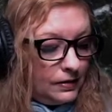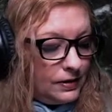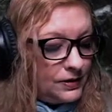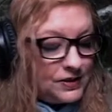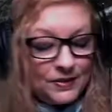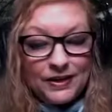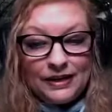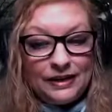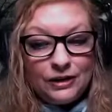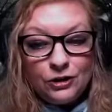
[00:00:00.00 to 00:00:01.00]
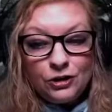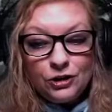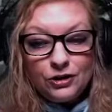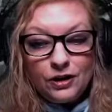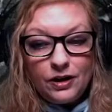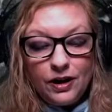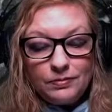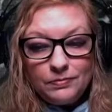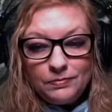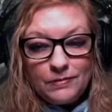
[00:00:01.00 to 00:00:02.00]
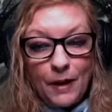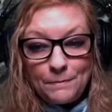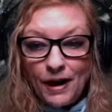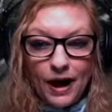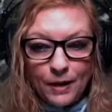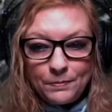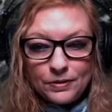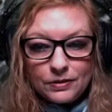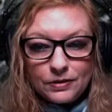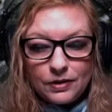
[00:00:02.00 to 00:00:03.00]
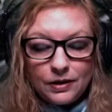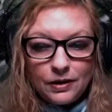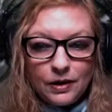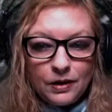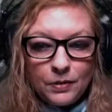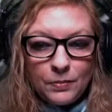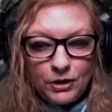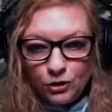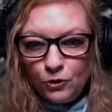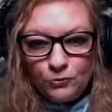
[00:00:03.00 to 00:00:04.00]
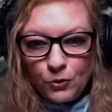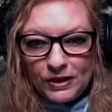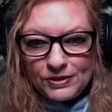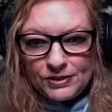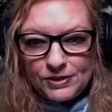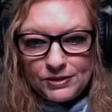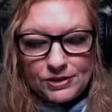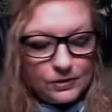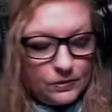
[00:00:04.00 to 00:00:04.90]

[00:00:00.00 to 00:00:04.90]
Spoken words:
said that he heard a pop but no voices.